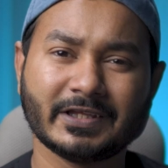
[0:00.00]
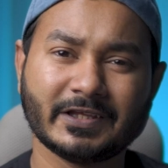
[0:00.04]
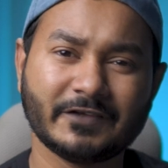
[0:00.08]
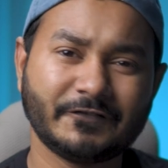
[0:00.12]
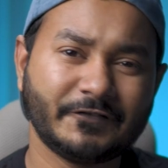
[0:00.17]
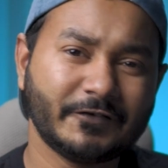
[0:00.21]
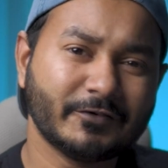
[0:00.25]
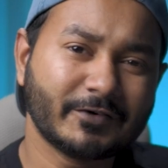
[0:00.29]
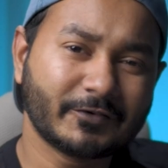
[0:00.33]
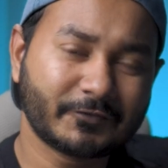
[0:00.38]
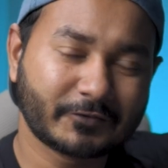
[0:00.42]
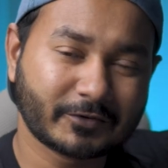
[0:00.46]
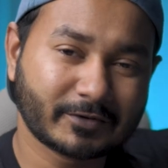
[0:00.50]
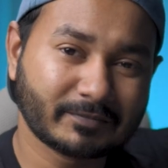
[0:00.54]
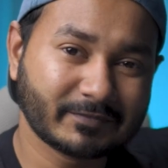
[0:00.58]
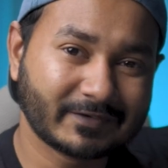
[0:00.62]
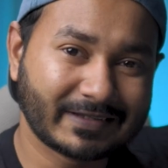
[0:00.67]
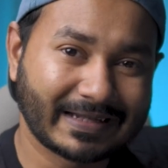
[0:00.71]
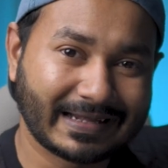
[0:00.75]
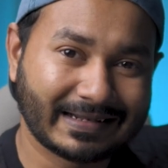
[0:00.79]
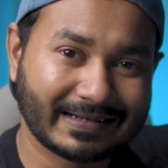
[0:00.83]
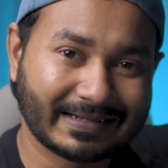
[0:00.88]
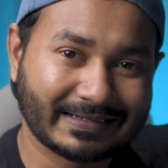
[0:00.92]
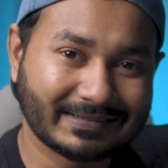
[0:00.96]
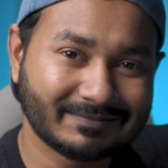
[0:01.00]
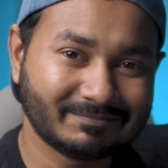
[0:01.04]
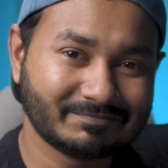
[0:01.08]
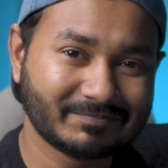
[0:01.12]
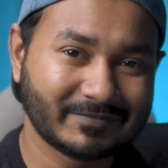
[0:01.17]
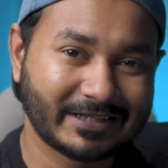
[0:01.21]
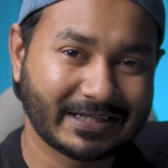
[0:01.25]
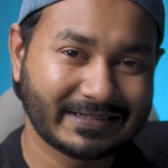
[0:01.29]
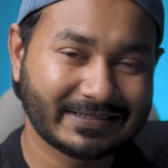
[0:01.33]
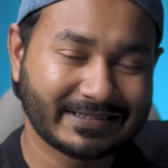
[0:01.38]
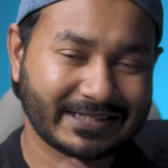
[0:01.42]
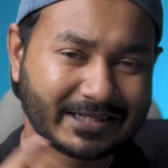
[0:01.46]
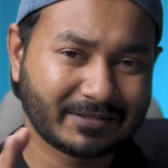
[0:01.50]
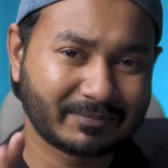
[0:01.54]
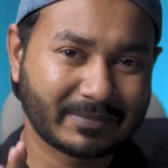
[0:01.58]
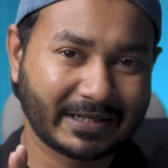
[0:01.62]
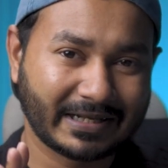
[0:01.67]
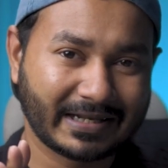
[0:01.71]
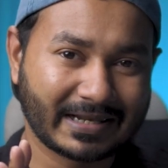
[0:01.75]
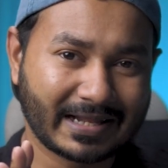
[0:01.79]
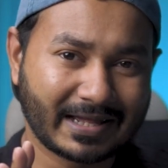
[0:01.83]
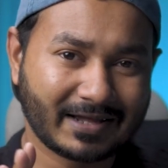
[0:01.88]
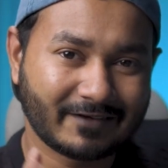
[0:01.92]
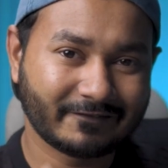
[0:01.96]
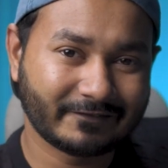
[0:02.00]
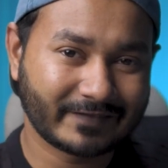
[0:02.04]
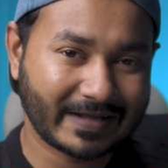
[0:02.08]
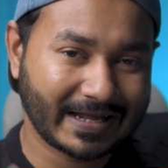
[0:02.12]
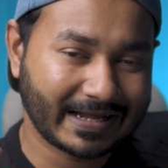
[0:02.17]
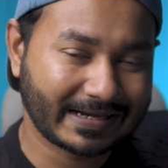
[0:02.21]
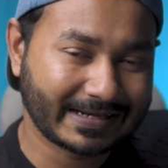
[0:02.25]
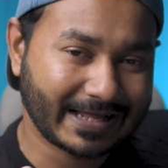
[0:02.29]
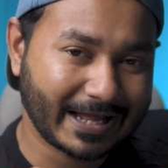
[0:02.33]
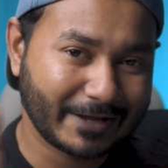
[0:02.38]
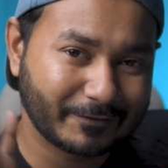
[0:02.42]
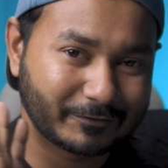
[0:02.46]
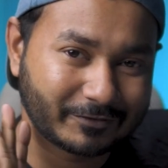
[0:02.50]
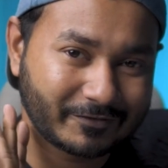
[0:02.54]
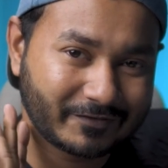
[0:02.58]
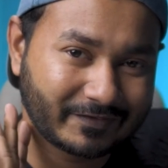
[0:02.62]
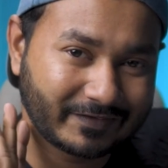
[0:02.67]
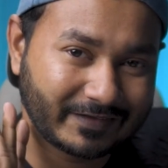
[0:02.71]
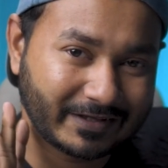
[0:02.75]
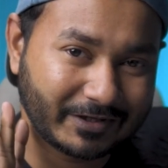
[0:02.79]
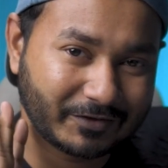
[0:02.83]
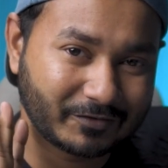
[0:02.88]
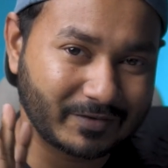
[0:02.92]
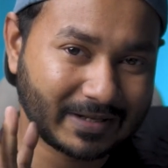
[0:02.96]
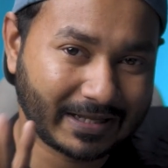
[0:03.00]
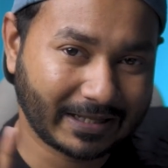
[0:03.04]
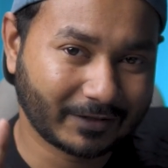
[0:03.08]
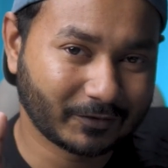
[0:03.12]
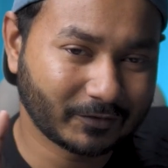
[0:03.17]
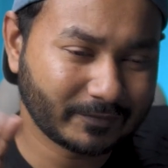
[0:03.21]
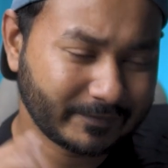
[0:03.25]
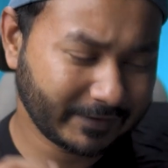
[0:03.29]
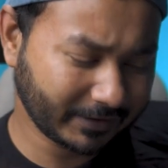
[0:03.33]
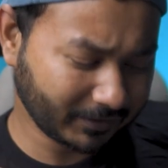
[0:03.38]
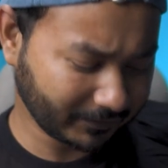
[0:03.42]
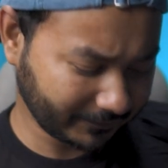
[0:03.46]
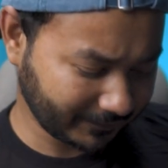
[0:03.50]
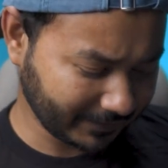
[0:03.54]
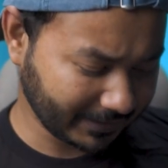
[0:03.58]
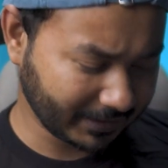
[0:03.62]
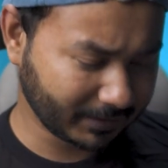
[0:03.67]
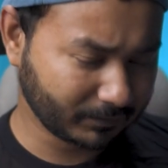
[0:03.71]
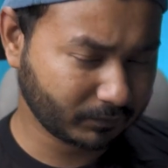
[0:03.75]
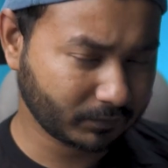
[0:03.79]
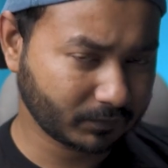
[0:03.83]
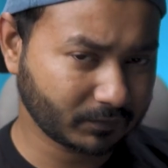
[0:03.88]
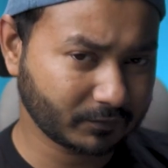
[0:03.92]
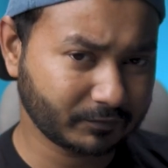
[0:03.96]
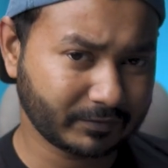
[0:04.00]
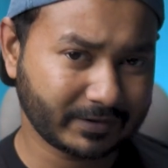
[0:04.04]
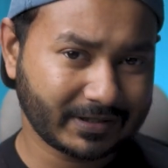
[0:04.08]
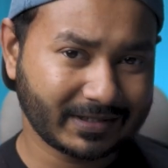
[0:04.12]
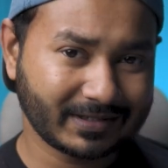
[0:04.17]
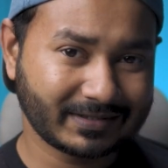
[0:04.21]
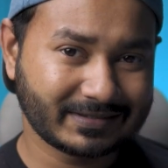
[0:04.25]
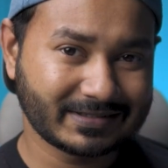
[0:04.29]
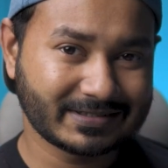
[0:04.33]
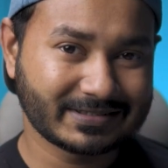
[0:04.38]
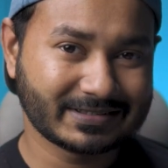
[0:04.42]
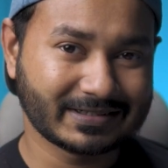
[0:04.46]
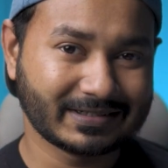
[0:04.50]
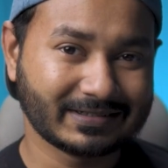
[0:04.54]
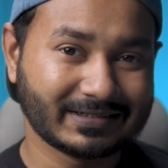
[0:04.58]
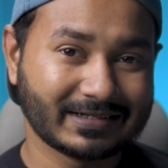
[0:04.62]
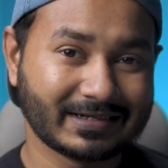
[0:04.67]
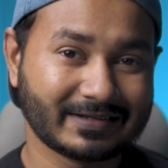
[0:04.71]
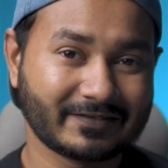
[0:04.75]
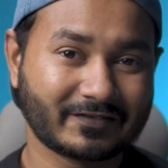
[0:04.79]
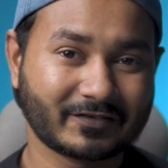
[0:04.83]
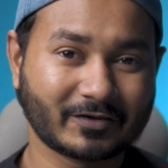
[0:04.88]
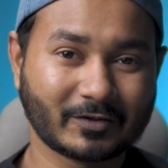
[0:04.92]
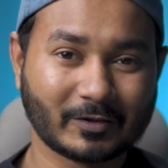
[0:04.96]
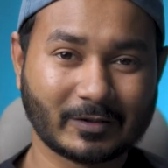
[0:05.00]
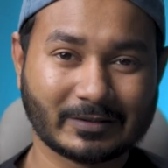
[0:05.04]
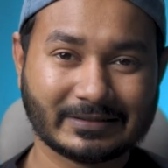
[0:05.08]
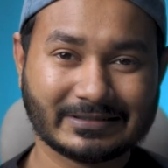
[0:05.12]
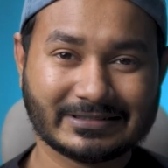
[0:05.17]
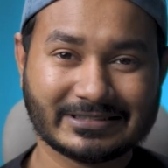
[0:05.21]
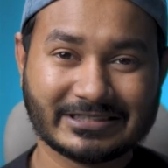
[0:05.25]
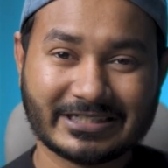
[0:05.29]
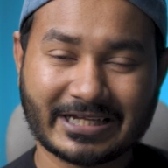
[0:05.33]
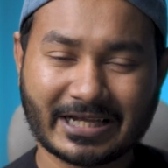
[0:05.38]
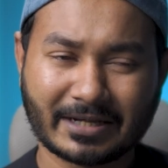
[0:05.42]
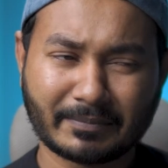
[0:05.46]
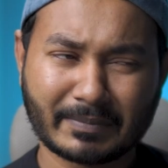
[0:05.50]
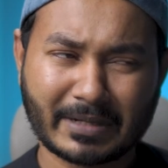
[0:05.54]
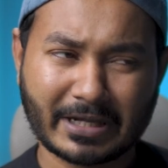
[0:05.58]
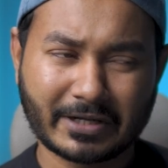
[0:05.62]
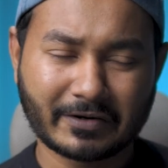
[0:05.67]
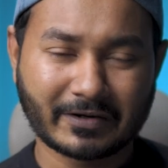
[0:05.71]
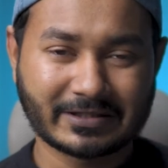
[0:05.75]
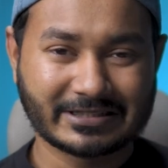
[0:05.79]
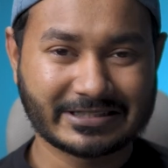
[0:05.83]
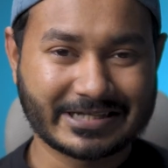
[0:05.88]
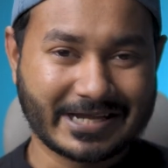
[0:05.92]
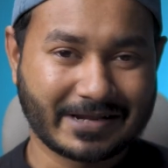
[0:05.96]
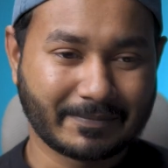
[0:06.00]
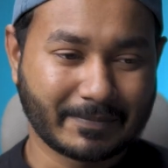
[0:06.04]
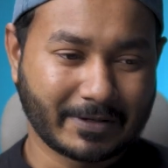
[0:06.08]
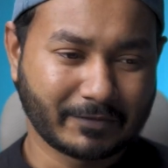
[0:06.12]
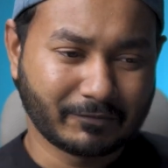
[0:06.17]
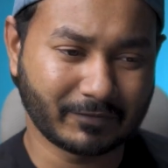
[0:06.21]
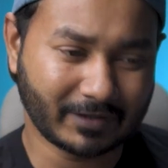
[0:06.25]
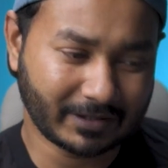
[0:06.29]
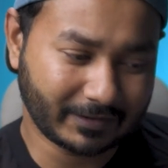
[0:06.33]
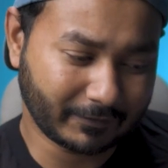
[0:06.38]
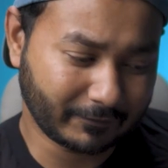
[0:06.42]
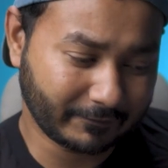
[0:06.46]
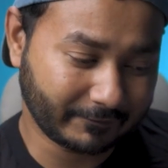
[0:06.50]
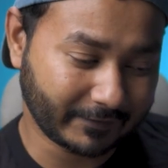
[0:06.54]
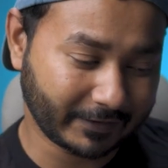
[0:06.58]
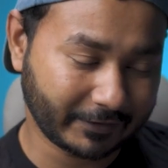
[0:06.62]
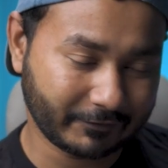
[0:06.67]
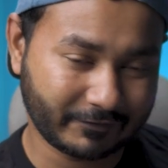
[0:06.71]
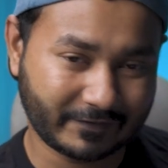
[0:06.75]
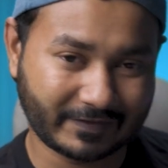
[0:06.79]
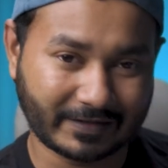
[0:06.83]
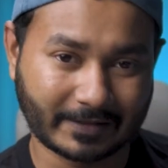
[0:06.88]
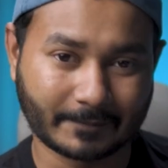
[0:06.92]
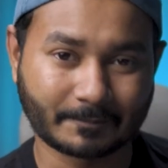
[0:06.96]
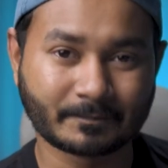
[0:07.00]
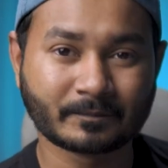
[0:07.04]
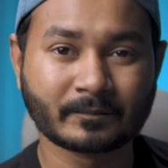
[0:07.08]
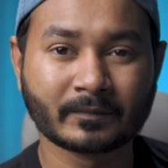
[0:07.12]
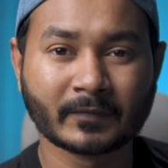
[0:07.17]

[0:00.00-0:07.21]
If you are from Thailand, then take my love and I want to say you hello, because I have wear a t-shirt that is called Chiang Mai or Chiang Mai, whatever you say.